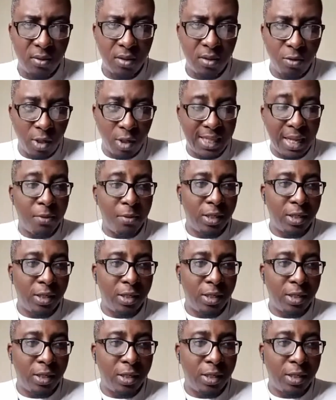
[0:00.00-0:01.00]
You understand? Because they
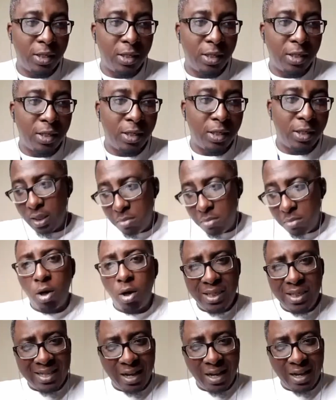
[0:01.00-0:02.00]
believe that the money
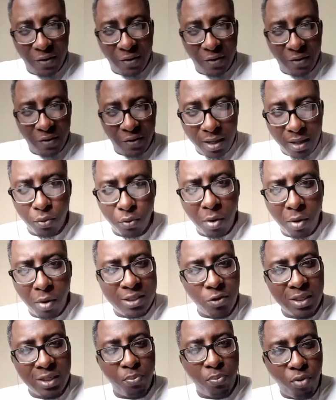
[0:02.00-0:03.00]
is available. Money is not
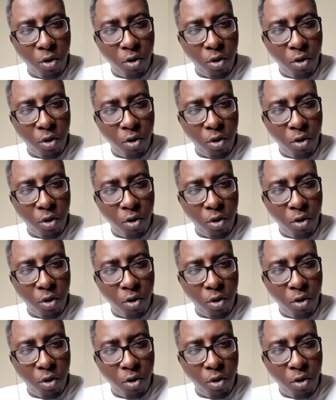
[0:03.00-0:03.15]
the problem.